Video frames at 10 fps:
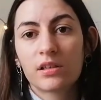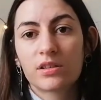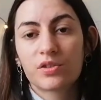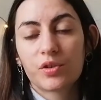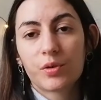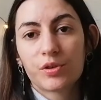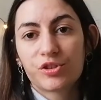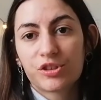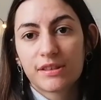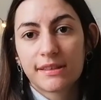so it's
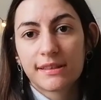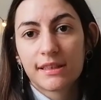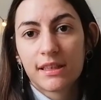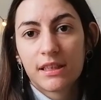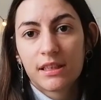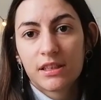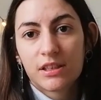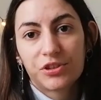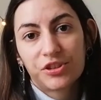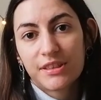just
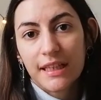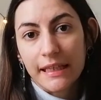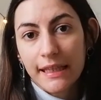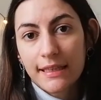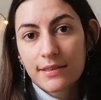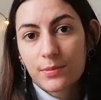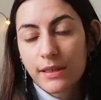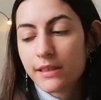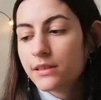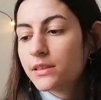like this,
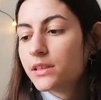right?